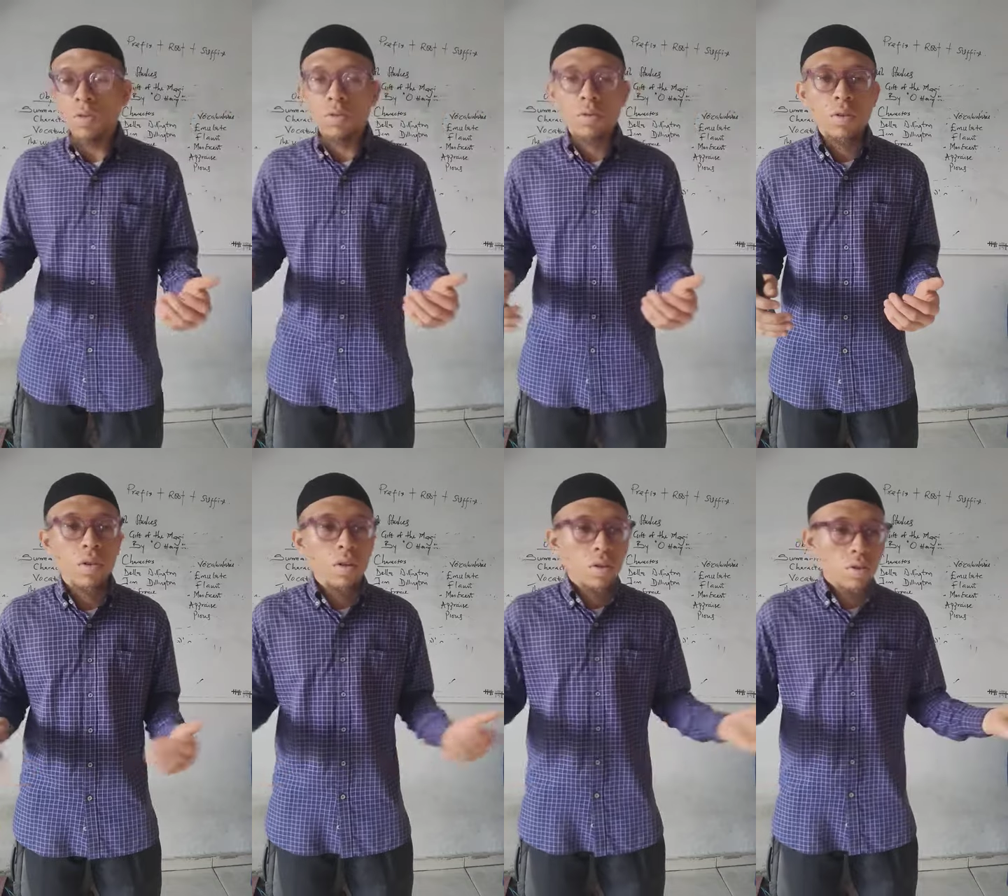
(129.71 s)

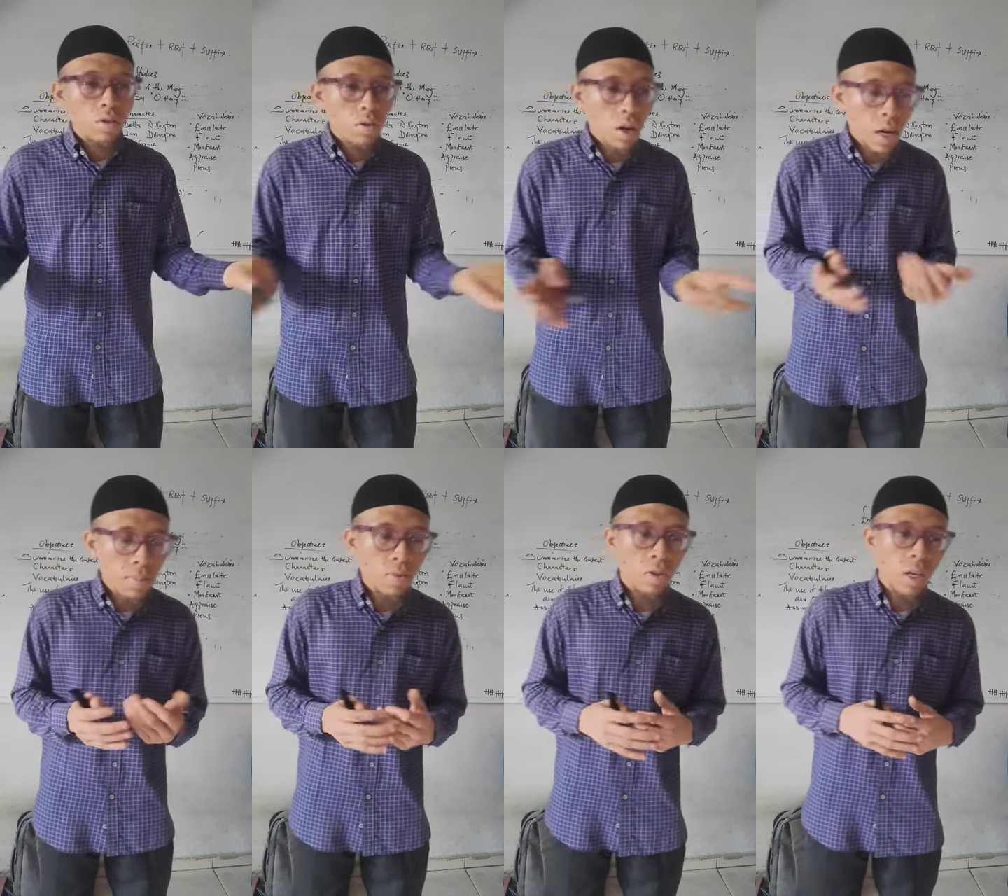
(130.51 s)
So you
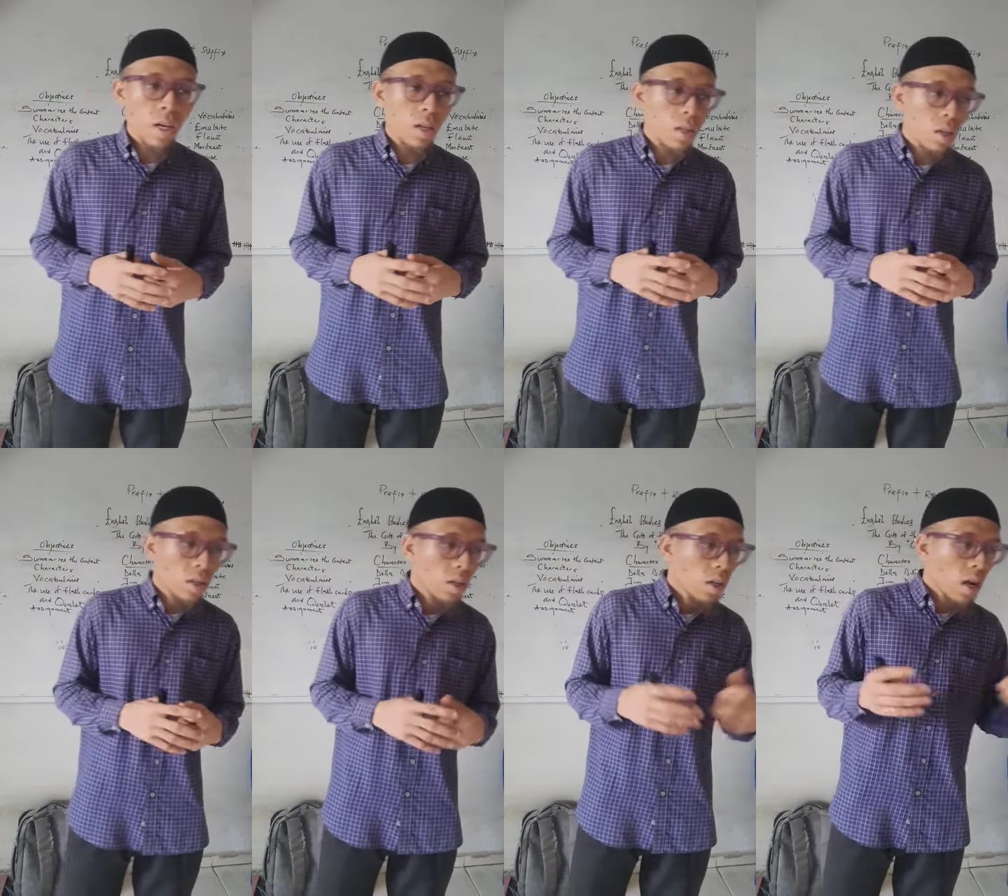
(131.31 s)
come
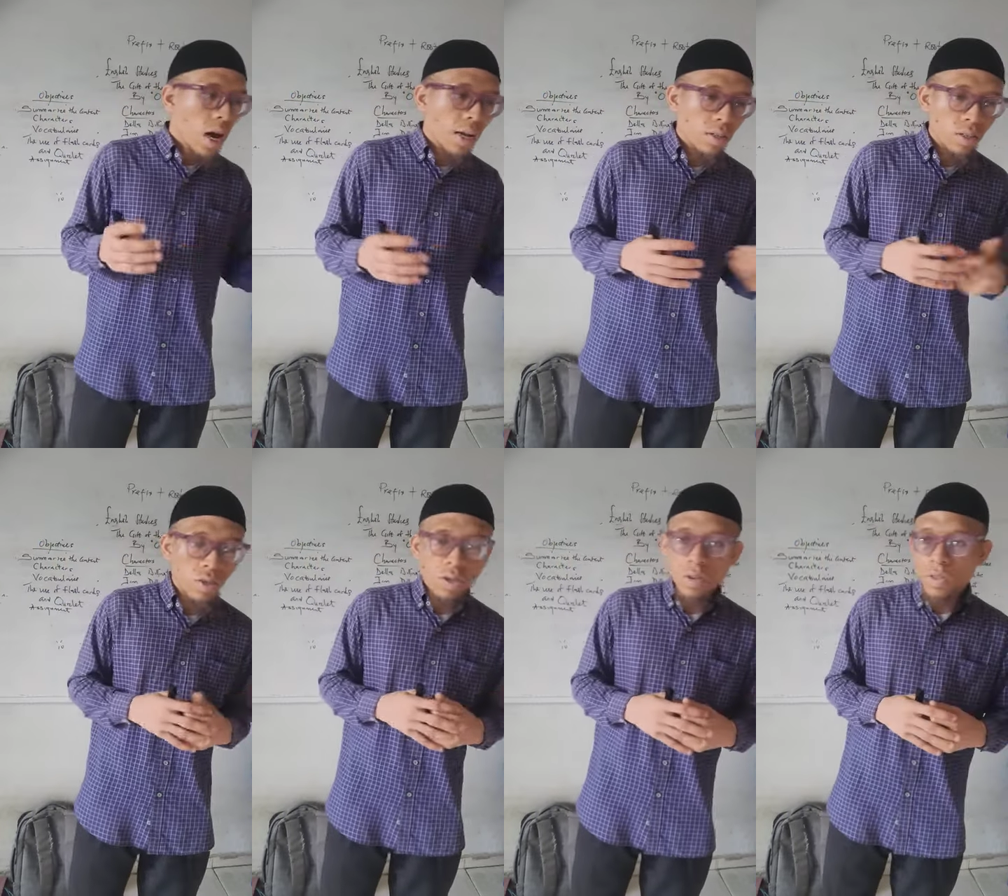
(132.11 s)
together and
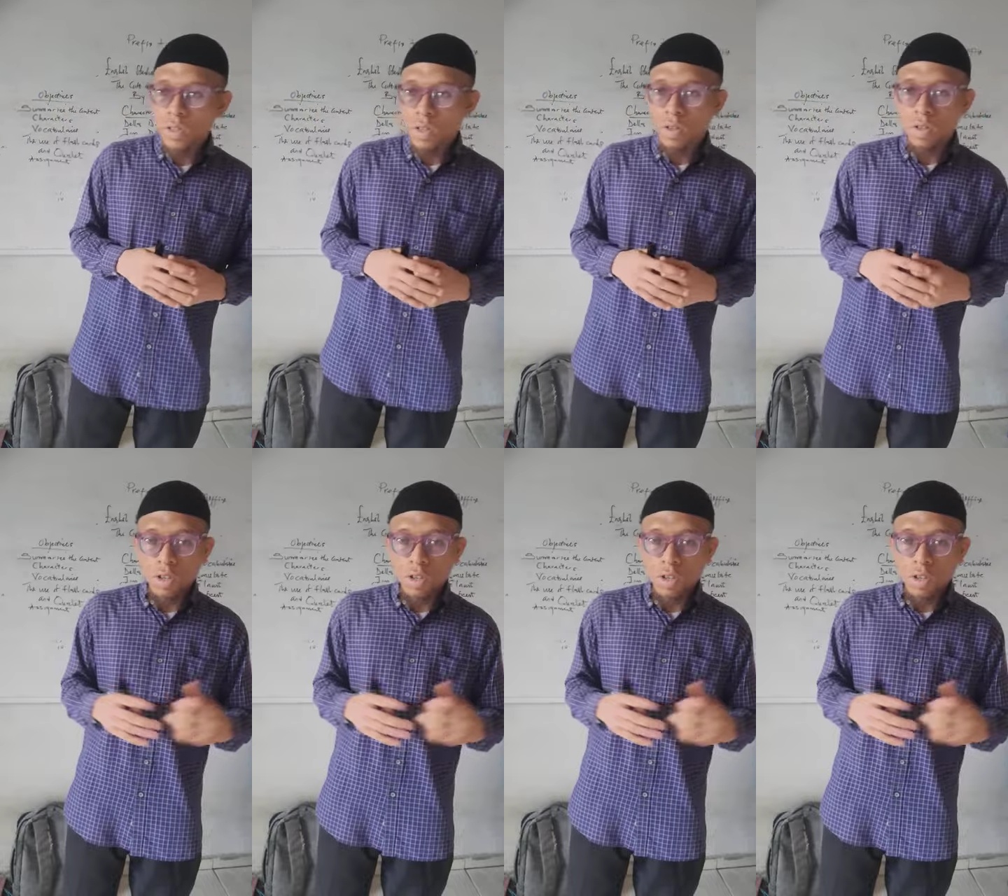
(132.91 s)
discuss this.